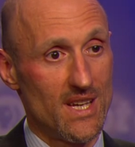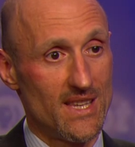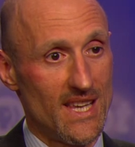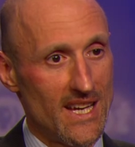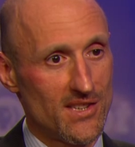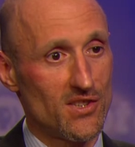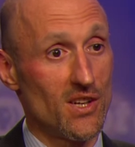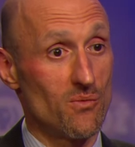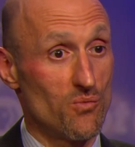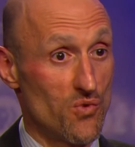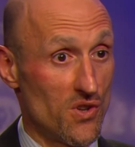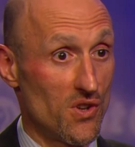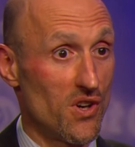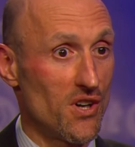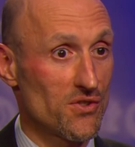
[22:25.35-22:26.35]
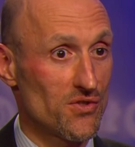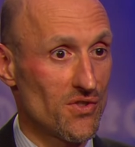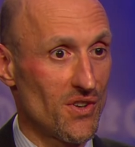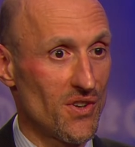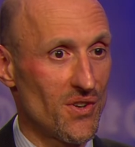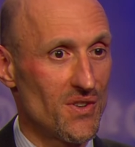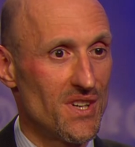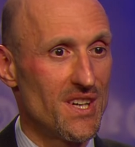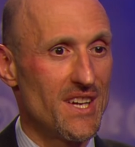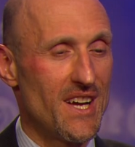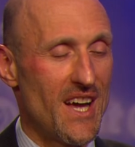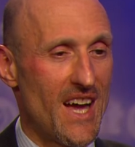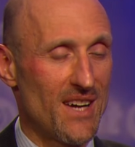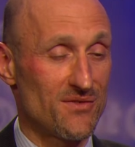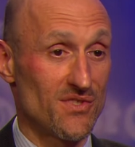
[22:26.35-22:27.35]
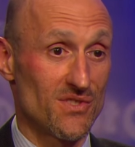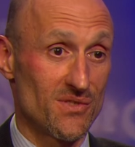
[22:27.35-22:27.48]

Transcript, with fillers: And that's something we'll also have to